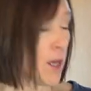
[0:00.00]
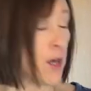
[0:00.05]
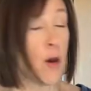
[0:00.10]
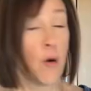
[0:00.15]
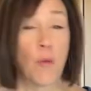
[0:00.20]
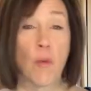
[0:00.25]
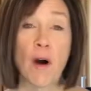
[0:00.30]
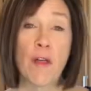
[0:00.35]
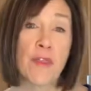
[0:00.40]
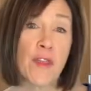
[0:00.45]

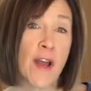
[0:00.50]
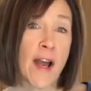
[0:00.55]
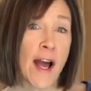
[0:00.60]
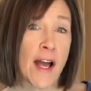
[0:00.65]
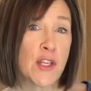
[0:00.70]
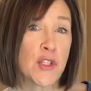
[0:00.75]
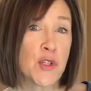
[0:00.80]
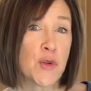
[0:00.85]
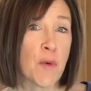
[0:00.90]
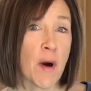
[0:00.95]
One thing I
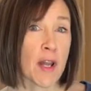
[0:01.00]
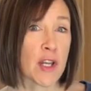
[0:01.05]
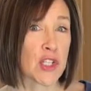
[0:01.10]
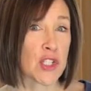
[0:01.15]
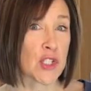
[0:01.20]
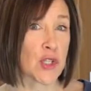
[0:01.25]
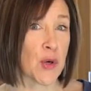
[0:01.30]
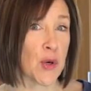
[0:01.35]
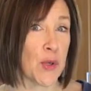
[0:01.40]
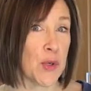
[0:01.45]
do want to
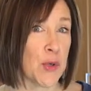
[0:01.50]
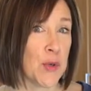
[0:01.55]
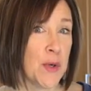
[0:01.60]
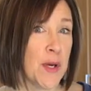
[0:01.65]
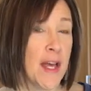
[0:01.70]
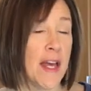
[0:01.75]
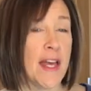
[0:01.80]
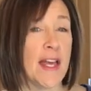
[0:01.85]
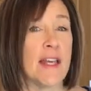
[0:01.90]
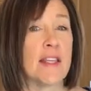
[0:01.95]
show you
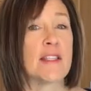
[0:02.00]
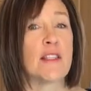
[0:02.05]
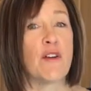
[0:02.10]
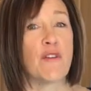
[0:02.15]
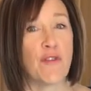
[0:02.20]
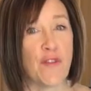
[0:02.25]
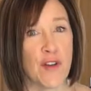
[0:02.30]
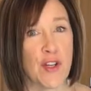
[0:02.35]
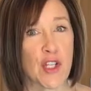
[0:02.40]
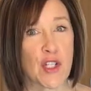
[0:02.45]
is the
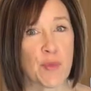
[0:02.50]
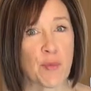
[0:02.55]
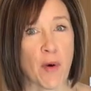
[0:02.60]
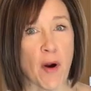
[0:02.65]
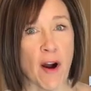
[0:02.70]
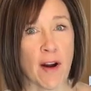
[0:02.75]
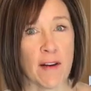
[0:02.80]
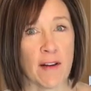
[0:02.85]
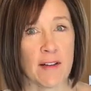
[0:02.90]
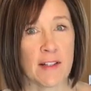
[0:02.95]
finished
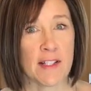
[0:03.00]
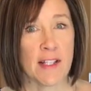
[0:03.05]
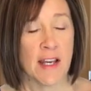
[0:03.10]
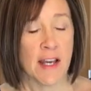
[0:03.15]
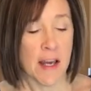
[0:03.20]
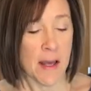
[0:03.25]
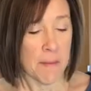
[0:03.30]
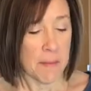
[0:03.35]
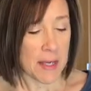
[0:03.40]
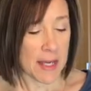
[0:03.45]
product,
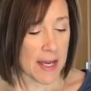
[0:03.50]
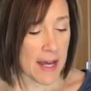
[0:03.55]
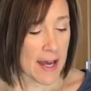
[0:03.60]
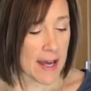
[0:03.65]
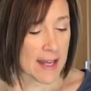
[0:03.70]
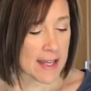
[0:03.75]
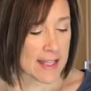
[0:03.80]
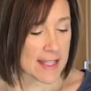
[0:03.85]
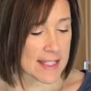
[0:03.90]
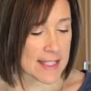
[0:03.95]

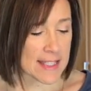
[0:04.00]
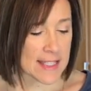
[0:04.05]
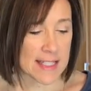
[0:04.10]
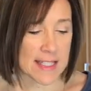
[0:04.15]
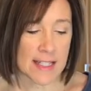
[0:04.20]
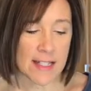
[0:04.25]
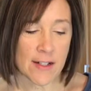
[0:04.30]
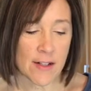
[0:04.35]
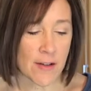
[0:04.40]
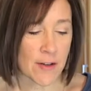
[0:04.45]
because you
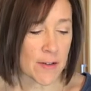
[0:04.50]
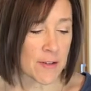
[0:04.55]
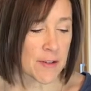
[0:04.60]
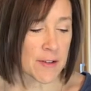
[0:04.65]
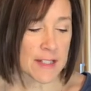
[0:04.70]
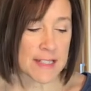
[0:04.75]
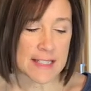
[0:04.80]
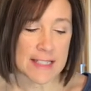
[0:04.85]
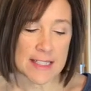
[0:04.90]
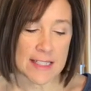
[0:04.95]
know,
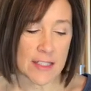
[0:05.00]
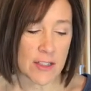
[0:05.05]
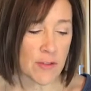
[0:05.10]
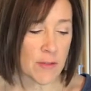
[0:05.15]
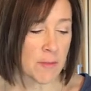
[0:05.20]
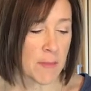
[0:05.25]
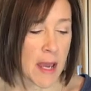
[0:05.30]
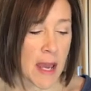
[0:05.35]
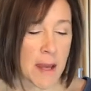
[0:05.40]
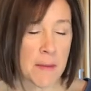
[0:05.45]
you
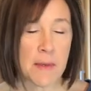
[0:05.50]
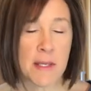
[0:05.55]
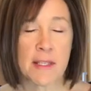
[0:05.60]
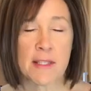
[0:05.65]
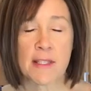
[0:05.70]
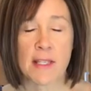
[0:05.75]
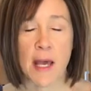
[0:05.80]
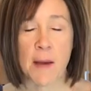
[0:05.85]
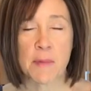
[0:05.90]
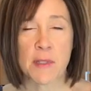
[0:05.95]
may be
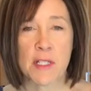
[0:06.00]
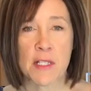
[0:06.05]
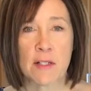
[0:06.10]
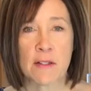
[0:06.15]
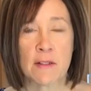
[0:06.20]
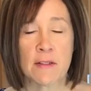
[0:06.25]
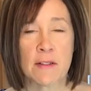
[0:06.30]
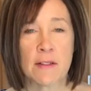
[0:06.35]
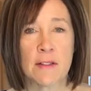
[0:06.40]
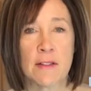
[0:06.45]

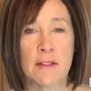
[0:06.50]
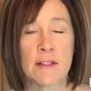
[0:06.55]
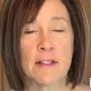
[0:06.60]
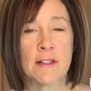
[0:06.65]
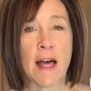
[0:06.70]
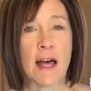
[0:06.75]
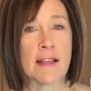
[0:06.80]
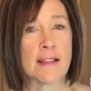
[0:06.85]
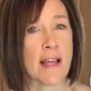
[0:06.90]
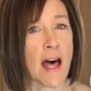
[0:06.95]
skeptical,
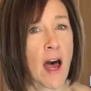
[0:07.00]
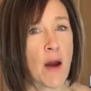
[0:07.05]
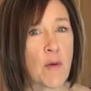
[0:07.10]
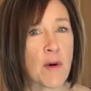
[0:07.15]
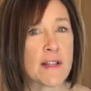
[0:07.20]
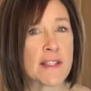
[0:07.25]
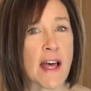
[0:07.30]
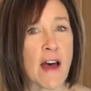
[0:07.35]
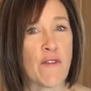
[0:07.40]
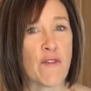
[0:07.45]
as I
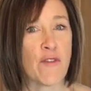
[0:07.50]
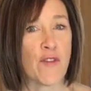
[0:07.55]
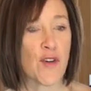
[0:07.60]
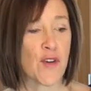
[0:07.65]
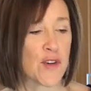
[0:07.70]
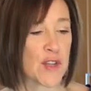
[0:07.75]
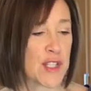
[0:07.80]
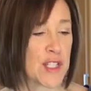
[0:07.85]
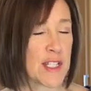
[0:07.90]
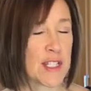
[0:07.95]
was at
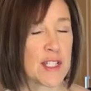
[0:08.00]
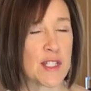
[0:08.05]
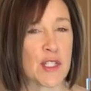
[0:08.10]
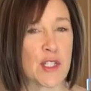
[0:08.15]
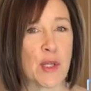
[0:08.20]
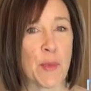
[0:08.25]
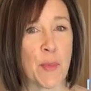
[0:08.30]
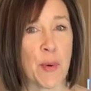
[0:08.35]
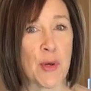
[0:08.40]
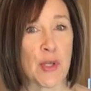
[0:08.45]
first,
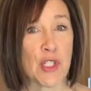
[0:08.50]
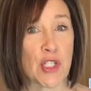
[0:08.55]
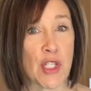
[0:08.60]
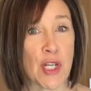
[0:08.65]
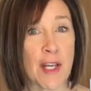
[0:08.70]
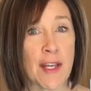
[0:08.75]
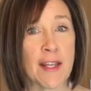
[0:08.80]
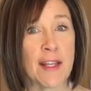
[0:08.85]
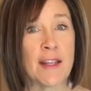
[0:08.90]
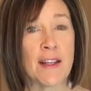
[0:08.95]
to put
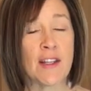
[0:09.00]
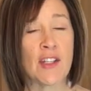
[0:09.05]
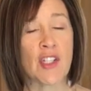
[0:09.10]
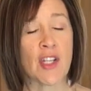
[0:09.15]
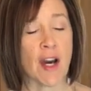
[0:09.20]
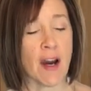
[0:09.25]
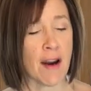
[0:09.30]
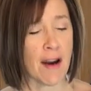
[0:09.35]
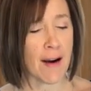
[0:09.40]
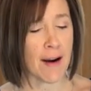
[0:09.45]
chicken in a
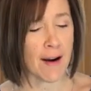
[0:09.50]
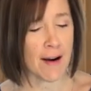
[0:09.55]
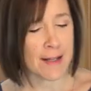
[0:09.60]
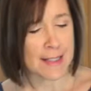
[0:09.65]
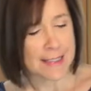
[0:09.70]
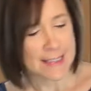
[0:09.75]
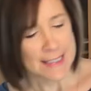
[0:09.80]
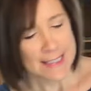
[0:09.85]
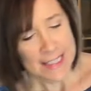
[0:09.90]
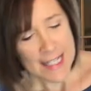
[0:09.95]
jar.
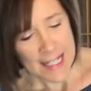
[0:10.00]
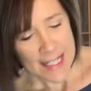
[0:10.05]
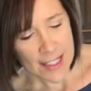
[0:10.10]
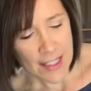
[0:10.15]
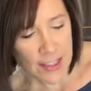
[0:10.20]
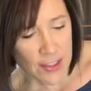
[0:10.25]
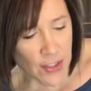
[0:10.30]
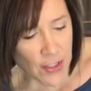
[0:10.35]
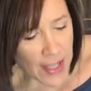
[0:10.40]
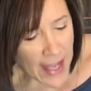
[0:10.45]
You
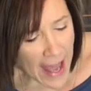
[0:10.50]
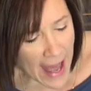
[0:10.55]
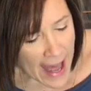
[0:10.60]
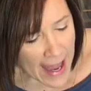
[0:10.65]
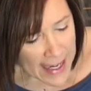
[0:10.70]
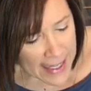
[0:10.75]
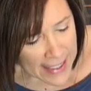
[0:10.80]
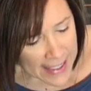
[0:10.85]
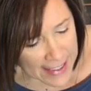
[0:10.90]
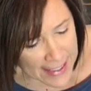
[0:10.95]
look
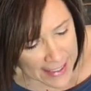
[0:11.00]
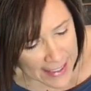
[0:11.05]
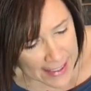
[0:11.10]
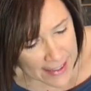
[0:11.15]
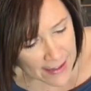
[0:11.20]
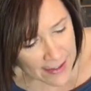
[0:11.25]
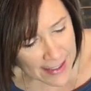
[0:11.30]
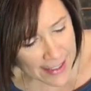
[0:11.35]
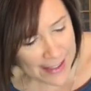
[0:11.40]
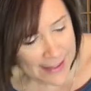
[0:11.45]
at it and
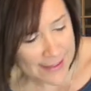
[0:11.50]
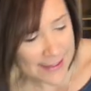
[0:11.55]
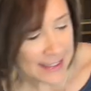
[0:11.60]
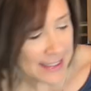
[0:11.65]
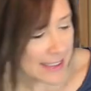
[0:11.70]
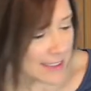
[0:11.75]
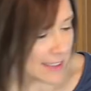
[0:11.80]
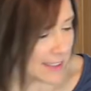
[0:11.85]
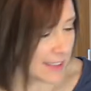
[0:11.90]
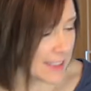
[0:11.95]
you're like,
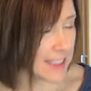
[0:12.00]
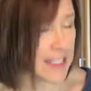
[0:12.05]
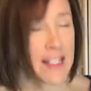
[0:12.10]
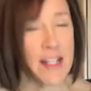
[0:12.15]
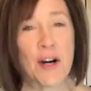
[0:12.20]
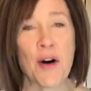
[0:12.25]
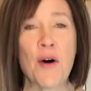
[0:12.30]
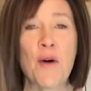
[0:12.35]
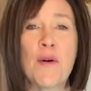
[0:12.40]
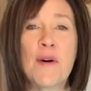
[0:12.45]
well, you
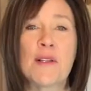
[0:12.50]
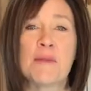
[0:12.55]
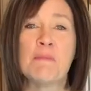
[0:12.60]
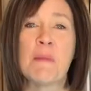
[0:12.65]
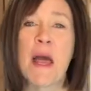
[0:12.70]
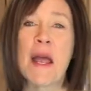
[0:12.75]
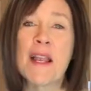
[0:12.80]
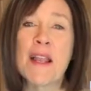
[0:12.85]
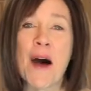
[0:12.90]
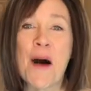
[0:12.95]
know, it
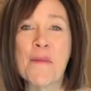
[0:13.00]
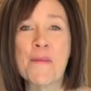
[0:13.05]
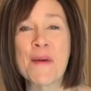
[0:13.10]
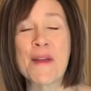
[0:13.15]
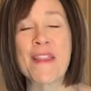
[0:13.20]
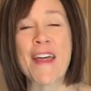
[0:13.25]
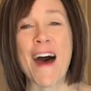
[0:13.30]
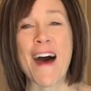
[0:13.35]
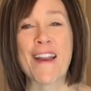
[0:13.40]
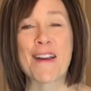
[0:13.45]
may not be
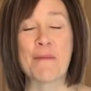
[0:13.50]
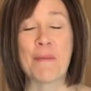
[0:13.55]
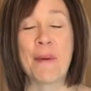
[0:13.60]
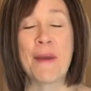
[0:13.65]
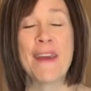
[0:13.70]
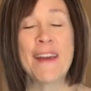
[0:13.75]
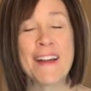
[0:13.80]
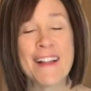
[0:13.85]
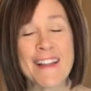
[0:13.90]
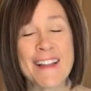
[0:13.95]
that
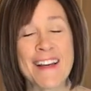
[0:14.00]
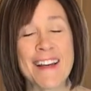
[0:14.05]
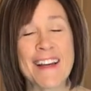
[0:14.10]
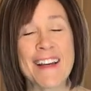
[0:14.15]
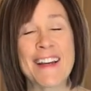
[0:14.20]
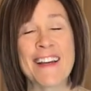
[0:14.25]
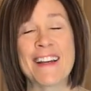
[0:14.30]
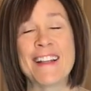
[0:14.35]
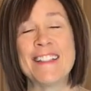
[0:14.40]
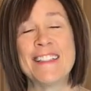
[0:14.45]

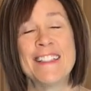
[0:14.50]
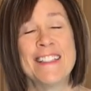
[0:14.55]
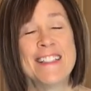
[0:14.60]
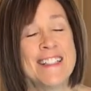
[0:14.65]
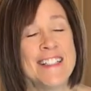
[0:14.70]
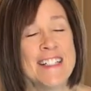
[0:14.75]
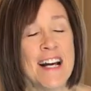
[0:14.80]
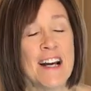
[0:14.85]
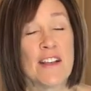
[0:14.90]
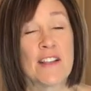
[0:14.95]
appealing, and
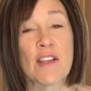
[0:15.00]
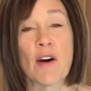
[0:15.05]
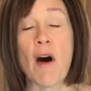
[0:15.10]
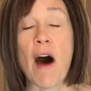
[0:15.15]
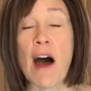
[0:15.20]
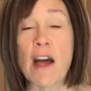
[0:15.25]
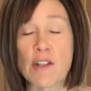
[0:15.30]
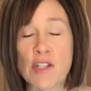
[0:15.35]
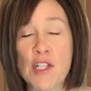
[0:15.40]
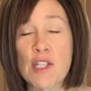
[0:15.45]
so
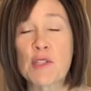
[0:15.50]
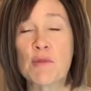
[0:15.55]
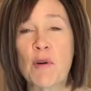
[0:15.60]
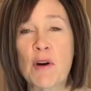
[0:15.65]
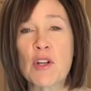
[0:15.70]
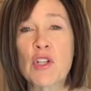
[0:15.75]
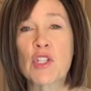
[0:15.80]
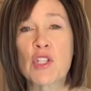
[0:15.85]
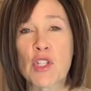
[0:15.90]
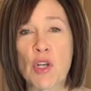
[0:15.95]
I just want
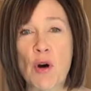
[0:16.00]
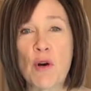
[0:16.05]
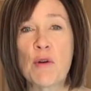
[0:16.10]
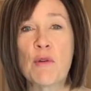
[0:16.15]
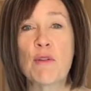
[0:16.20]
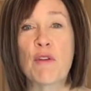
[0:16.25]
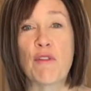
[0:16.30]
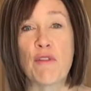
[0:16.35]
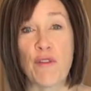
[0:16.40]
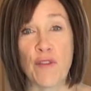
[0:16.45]
to show you
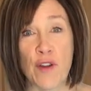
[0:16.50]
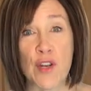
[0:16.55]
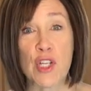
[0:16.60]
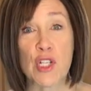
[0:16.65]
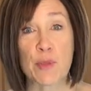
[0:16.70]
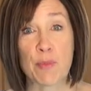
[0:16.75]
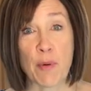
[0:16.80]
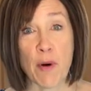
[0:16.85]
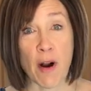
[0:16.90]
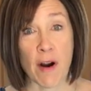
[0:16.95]
the
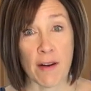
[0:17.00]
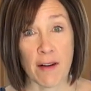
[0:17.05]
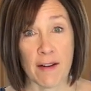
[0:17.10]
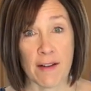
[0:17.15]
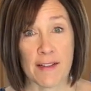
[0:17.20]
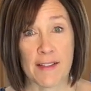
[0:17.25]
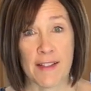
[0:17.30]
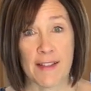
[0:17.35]
finished product. I